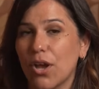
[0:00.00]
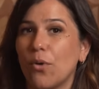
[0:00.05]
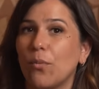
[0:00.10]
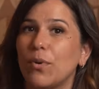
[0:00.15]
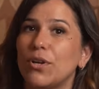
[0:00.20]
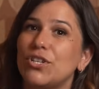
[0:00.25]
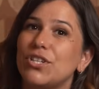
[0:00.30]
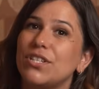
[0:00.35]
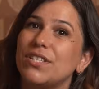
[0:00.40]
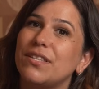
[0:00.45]

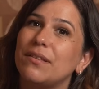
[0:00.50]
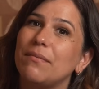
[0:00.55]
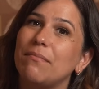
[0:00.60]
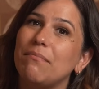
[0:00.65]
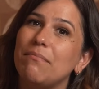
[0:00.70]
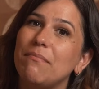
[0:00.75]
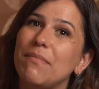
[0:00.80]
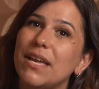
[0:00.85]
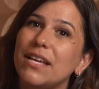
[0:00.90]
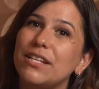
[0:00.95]
which is the
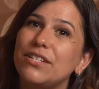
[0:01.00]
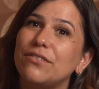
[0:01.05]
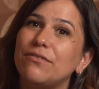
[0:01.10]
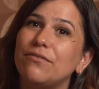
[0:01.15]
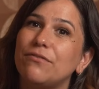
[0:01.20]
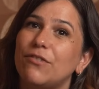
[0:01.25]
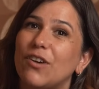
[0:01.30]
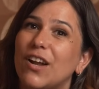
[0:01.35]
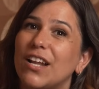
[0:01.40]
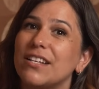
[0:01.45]

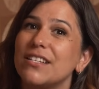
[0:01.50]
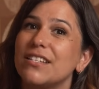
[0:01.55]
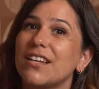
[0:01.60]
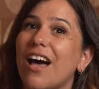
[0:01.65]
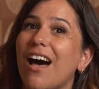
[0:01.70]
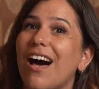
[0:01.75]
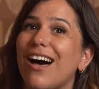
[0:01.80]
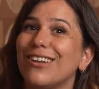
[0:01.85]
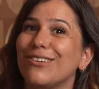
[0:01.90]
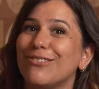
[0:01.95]
mid-front
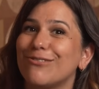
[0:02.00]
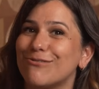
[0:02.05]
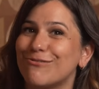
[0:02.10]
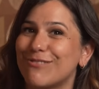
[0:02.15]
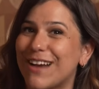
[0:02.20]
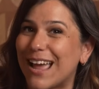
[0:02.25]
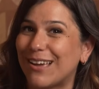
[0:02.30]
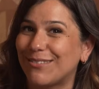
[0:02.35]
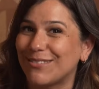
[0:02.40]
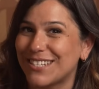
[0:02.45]

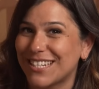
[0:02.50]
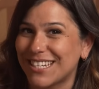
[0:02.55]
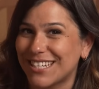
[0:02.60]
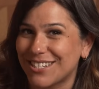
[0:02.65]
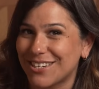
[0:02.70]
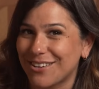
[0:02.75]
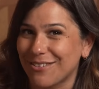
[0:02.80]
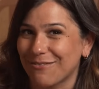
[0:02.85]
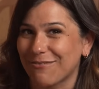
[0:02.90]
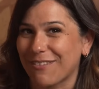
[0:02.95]

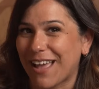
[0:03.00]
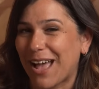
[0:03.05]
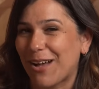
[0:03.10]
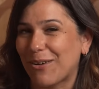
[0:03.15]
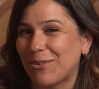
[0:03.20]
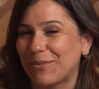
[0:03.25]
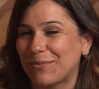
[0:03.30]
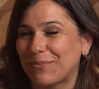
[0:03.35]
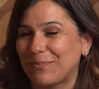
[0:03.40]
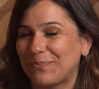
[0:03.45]
unrounded
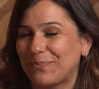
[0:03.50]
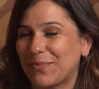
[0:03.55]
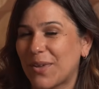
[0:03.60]
vowel.